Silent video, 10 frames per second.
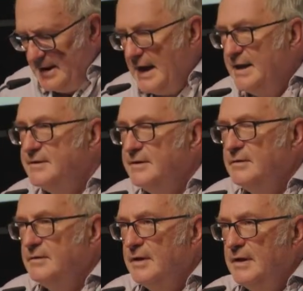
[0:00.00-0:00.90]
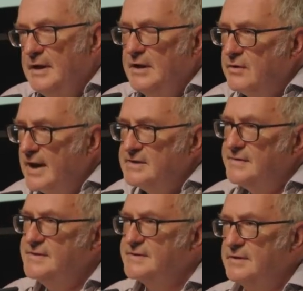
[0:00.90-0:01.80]
And he created
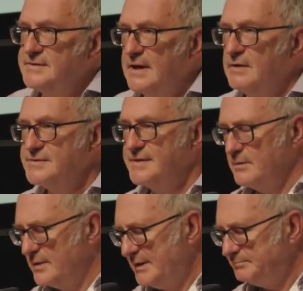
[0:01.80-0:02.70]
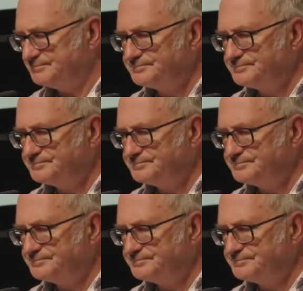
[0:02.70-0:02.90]
these hotels that were,